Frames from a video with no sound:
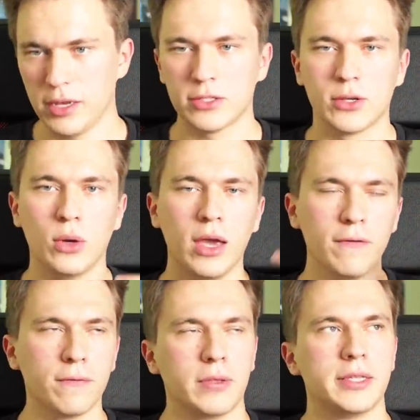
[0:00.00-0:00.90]
So
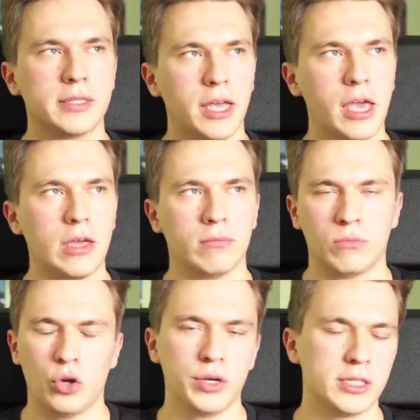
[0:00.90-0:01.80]
if, let's say,
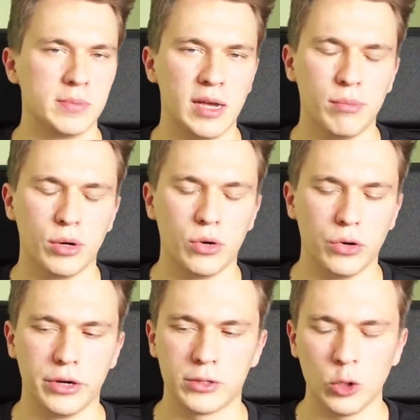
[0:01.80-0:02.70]
you're in September or
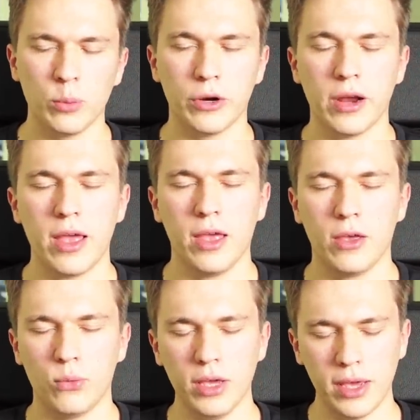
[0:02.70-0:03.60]
in October,
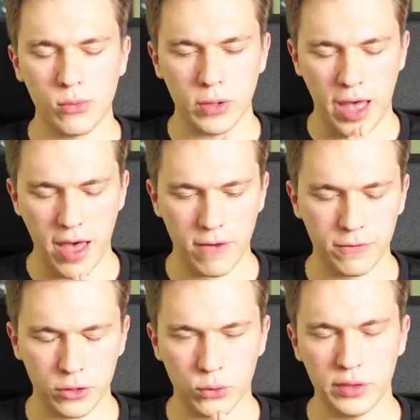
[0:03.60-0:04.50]
we will have
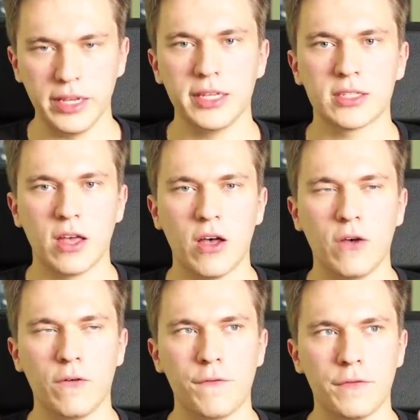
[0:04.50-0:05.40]
the release
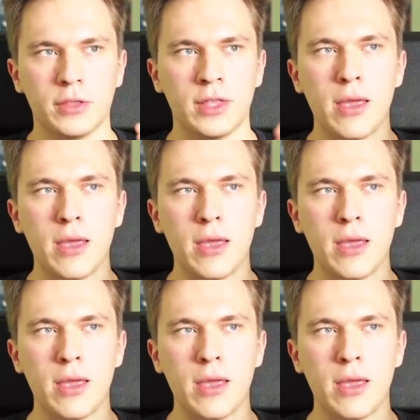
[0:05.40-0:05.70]
of the